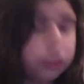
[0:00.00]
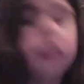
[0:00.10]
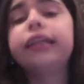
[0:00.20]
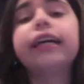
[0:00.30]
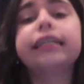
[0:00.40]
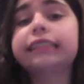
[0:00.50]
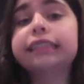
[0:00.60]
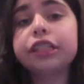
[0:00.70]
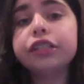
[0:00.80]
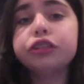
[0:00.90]
Yeah,
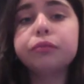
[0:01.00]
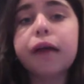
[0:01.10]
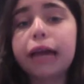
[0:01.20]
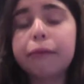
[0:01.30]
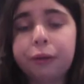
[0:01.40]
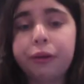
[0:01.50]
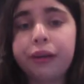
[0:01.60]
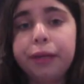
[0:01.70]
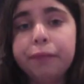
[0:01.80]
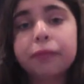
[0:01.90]
02MacBeauty.